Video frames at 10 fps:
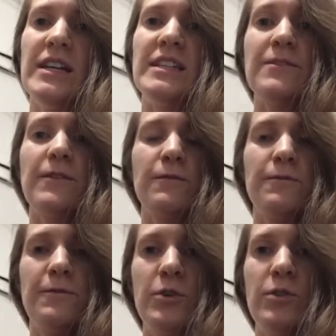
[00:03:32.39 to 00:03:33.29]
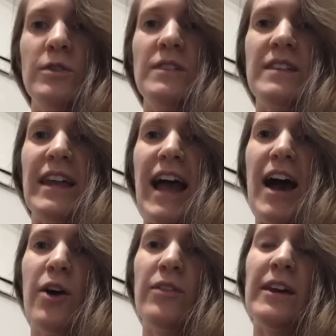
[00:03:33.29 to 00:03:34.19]
different foods and
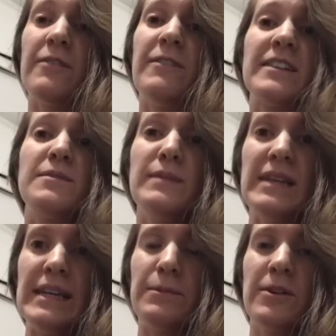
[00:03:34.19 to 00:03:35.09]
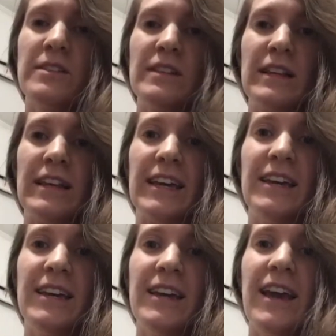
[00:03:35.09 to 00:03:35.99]
how they affect me
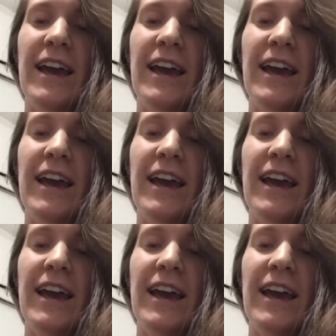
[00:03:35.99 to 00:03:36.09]
personally.